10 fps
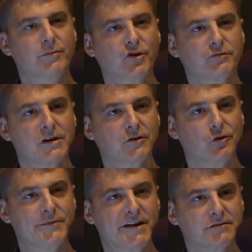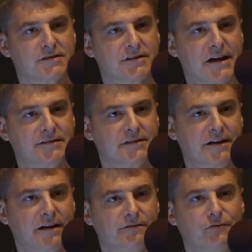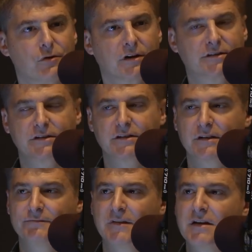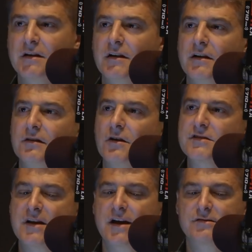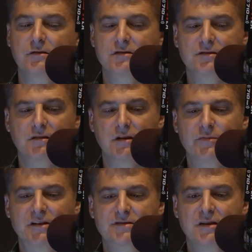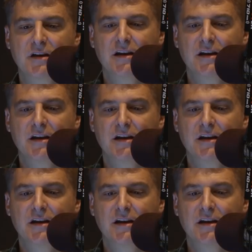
both won gold medals in 1984 at the Los Angeles Olympics.